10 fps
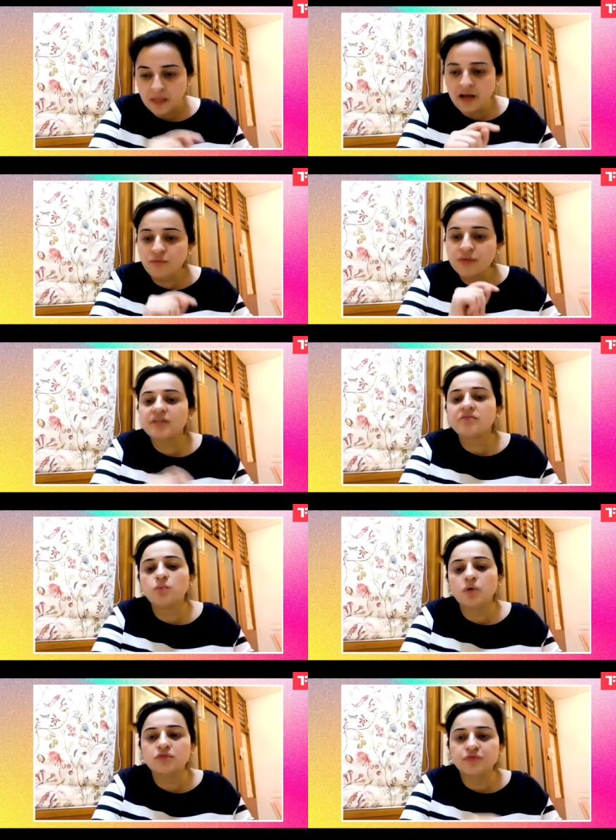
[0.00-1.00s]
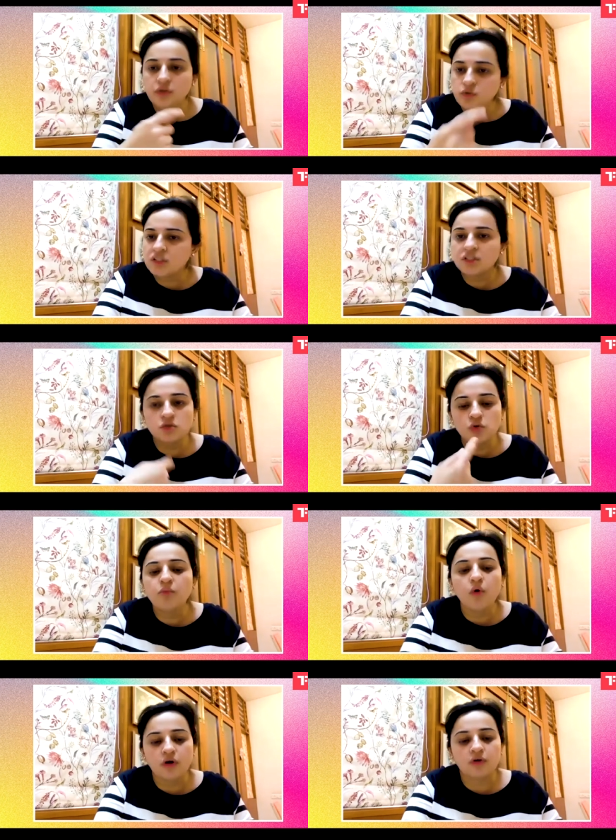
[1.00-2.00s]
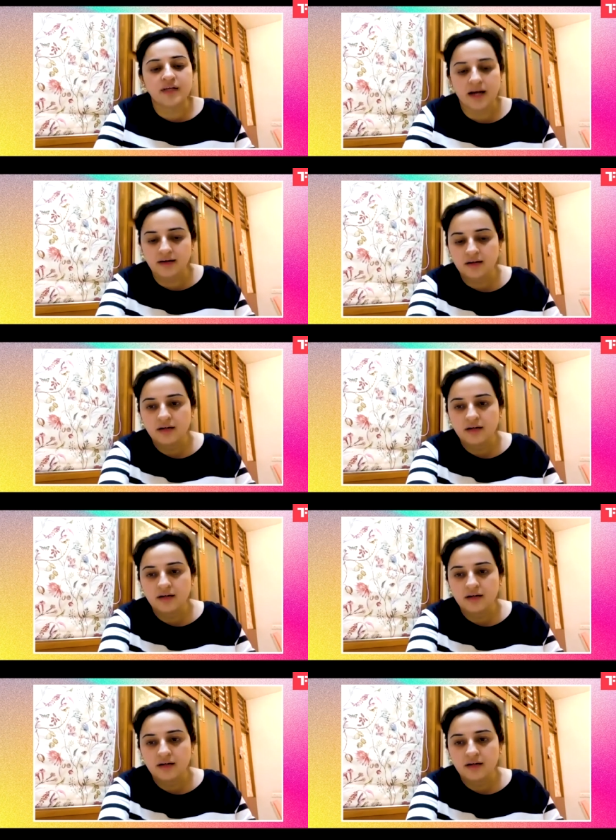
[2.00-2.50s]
and whichever worked for you just do more of that